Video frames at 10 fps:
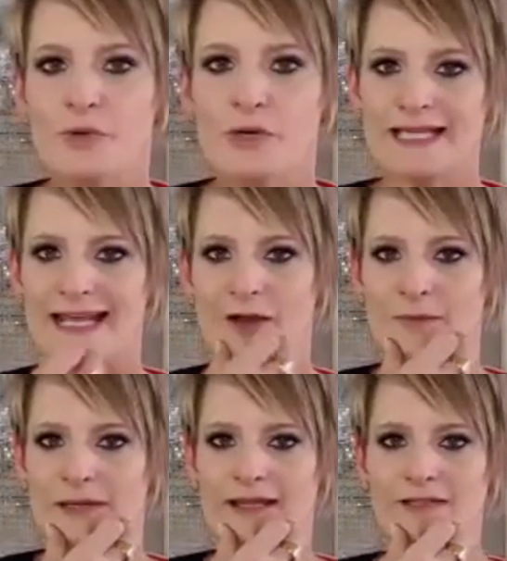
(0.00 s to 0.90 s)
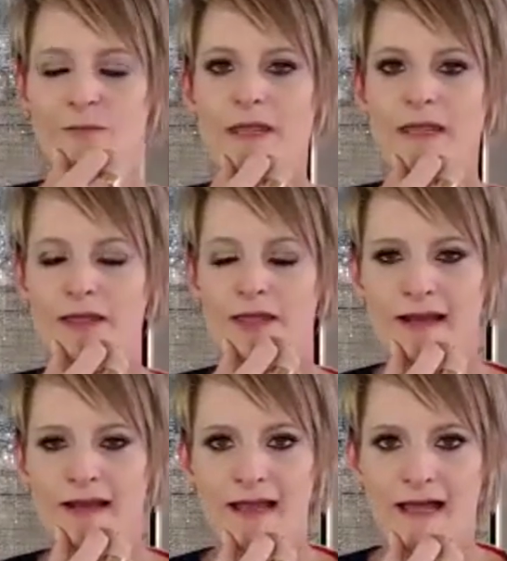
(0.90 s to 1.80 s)
point that out, because
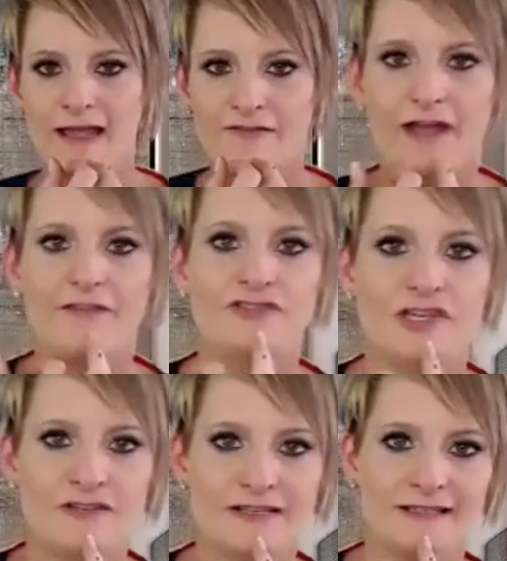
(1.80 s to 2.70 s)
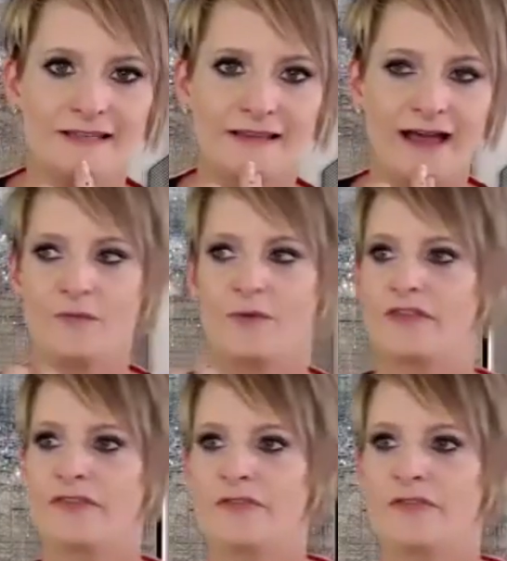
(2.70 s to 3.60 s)
I've shared this a lot
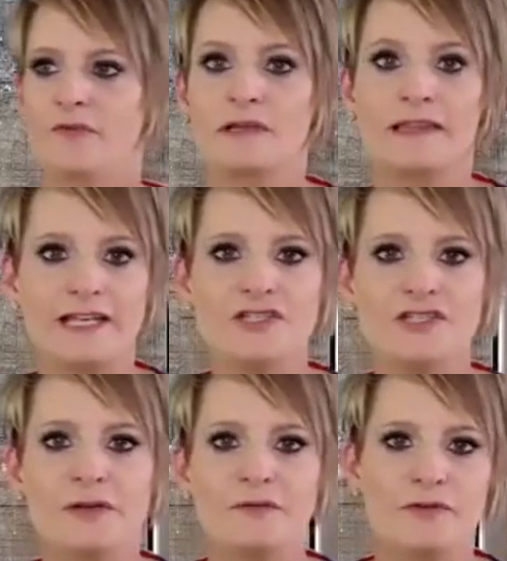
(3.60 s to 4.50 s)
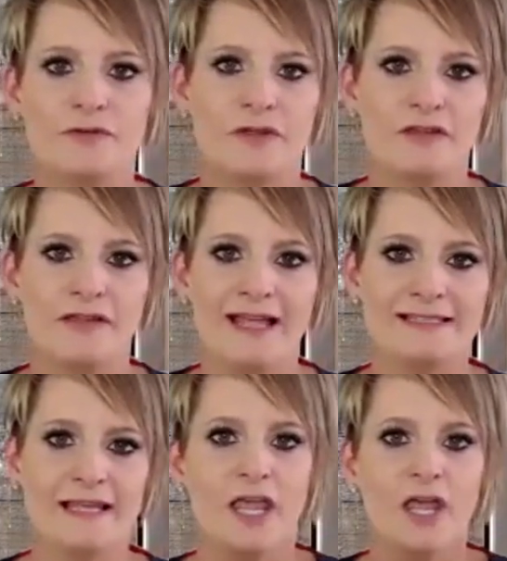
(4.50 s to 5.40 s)
with the work that I do and with the clients,
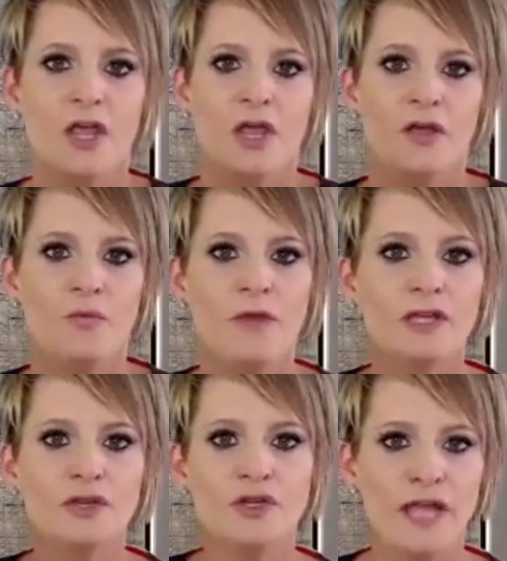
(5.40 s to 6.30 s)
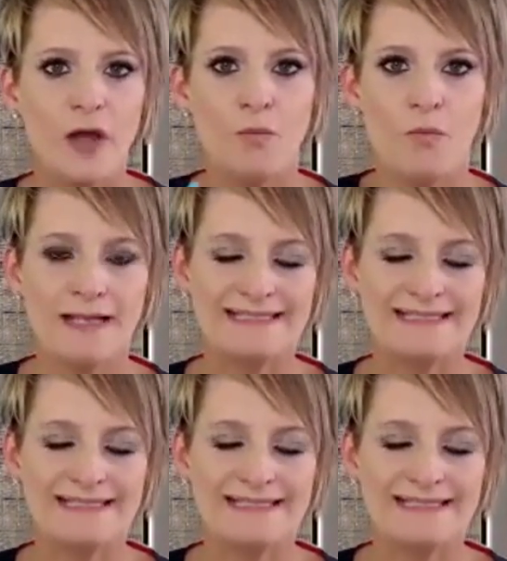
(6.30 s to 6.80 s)
is like, we can look at what's